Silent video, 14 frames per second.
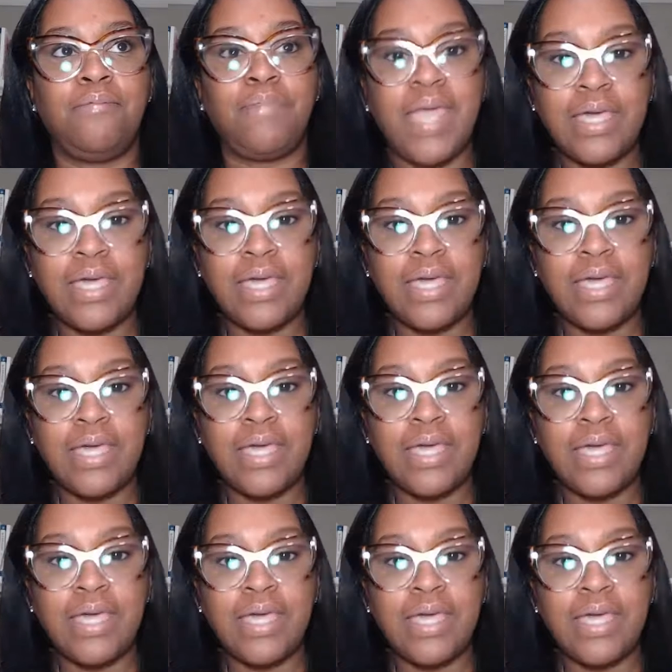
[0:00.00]
Mail
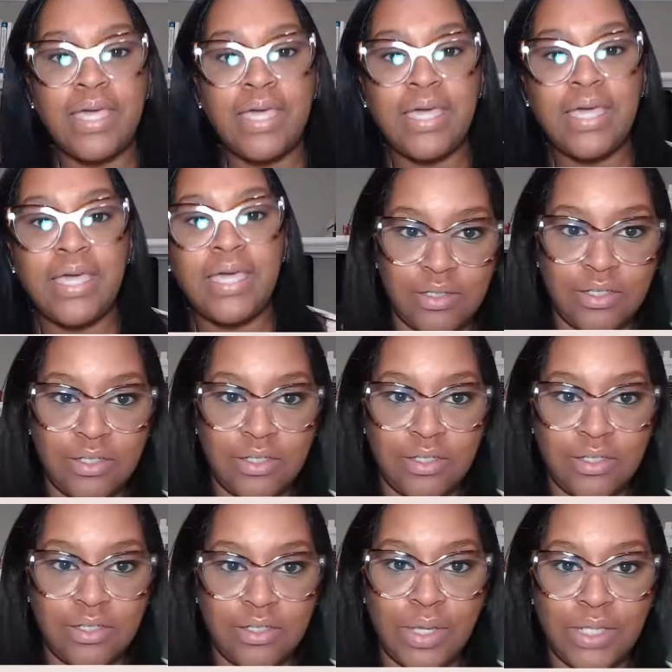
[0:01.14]
and
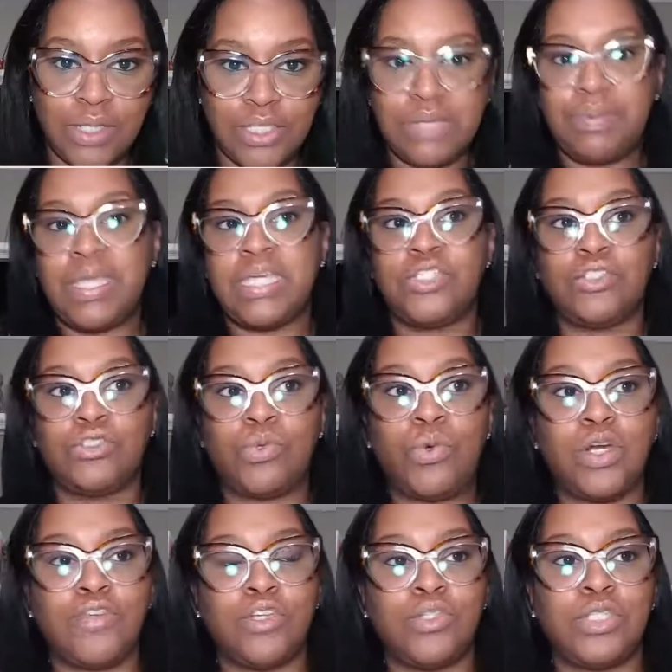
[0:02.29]
lead pages, or if
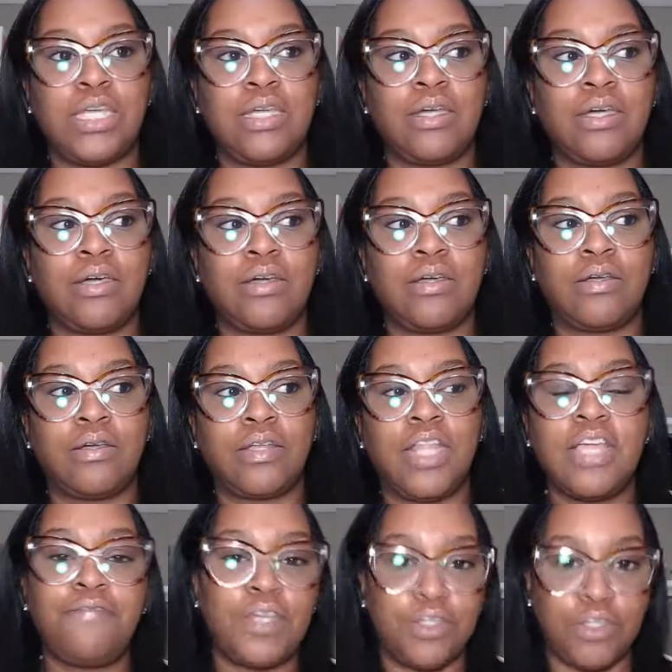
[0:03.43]
you're using
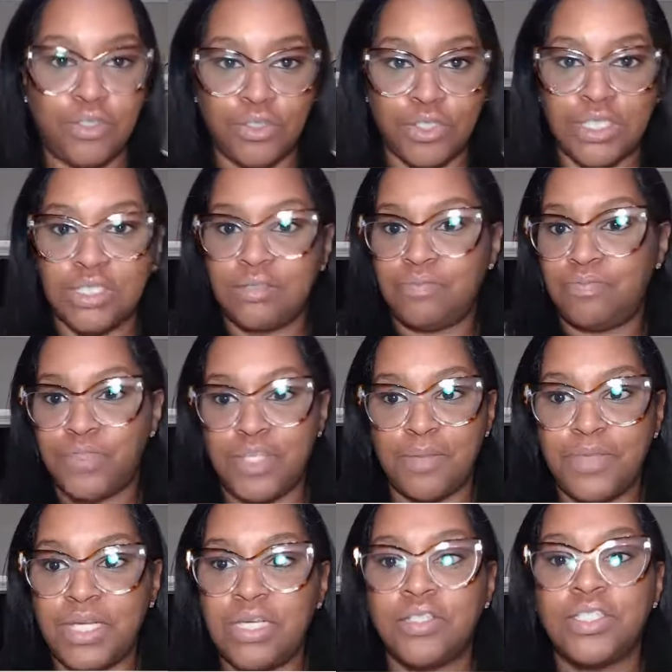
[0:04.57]
ClickFunnels and
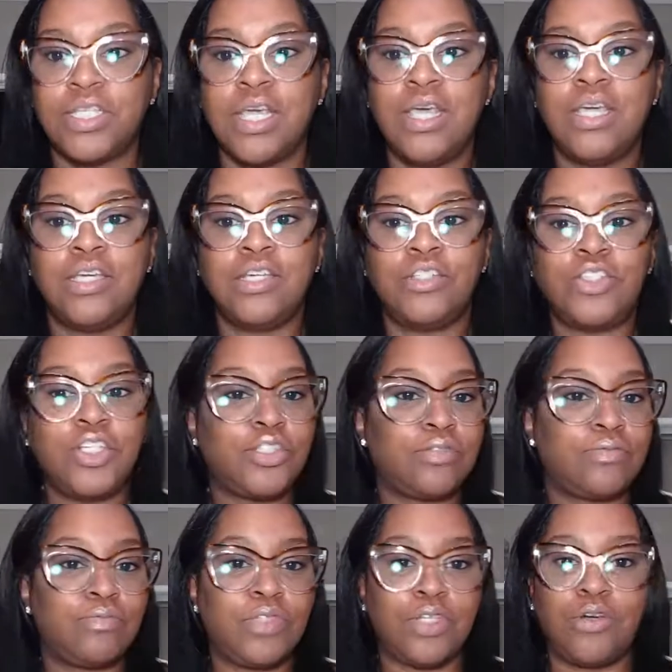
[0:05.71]
something else,
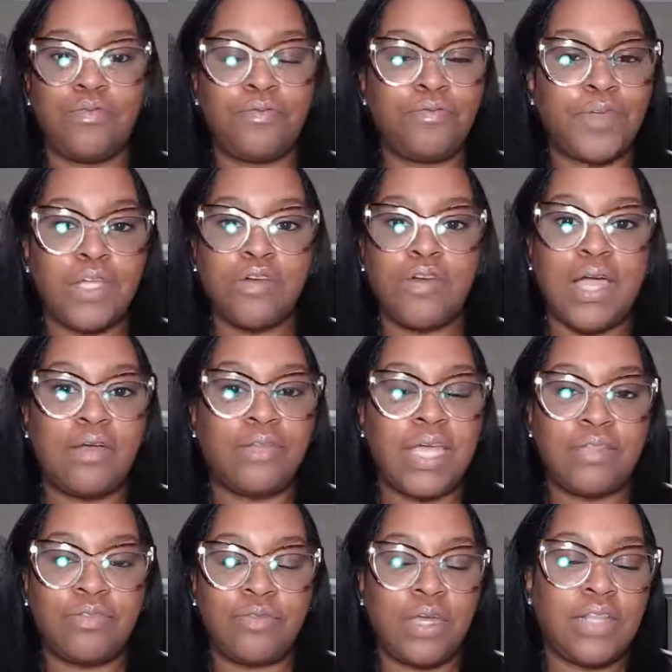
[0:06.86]
just, figure out,
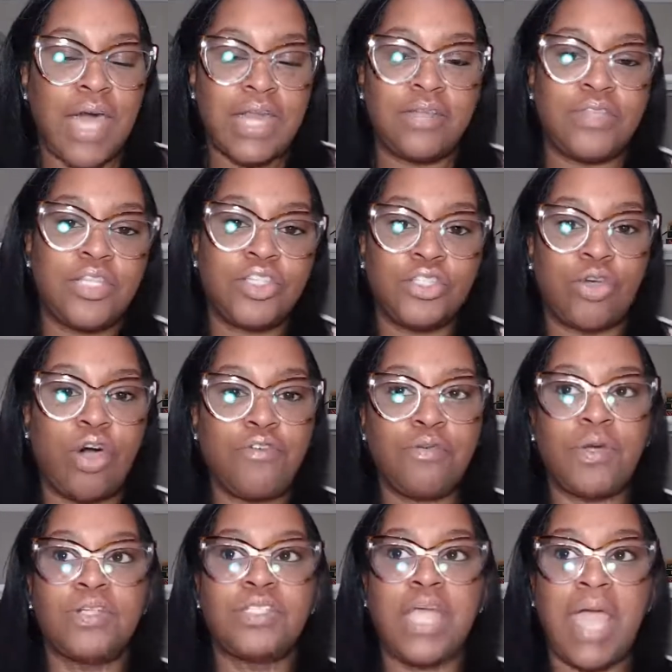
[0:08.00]
like, a lot of these
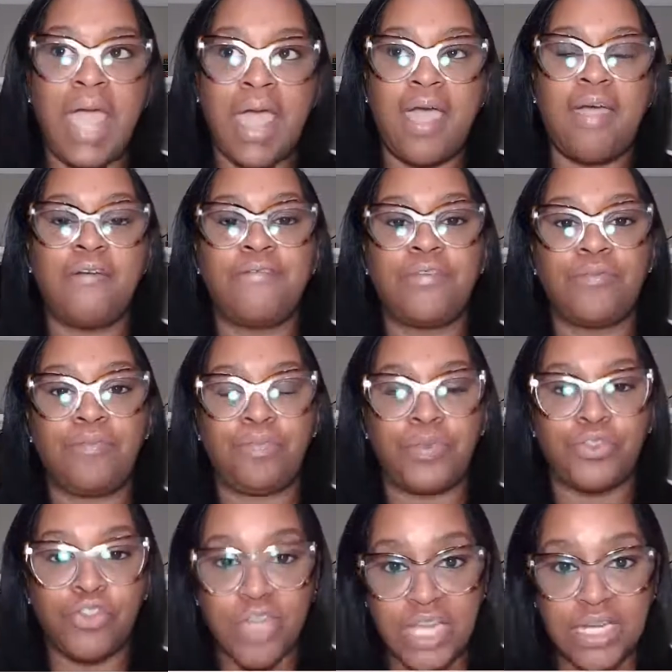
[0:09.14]
softwares have
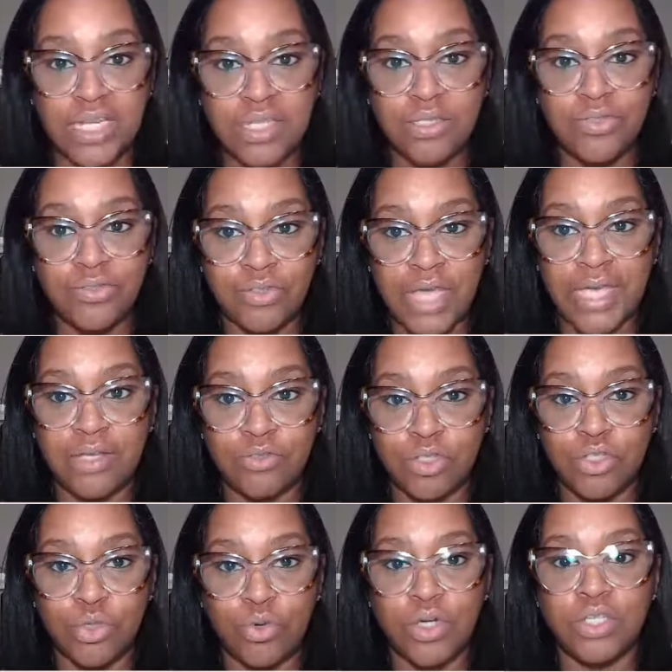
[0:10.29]
trainings, like
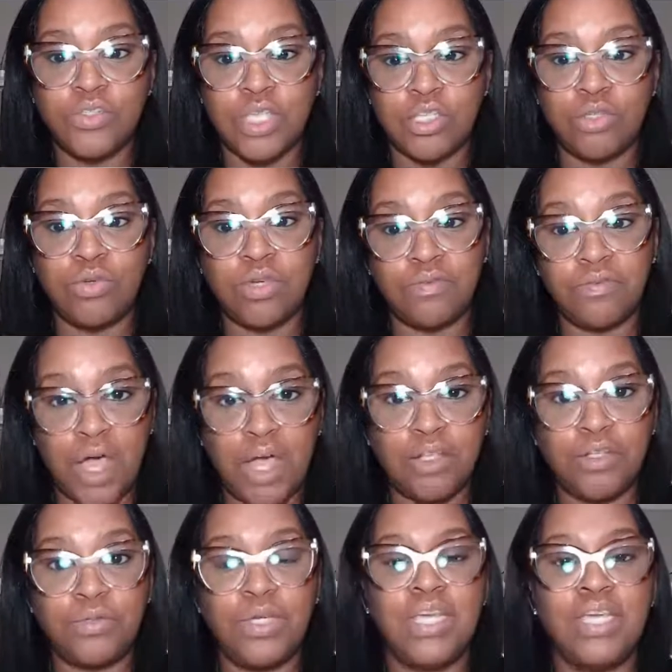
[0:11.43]
tutorials that you can
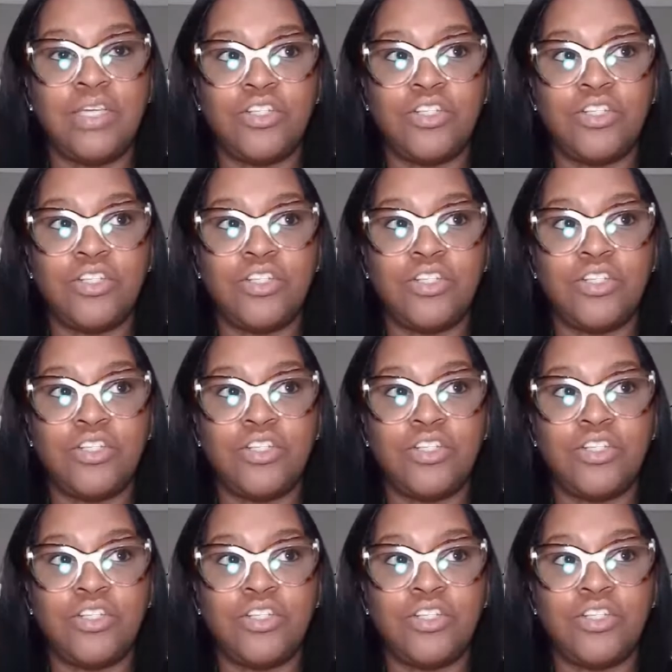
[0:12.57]
follow.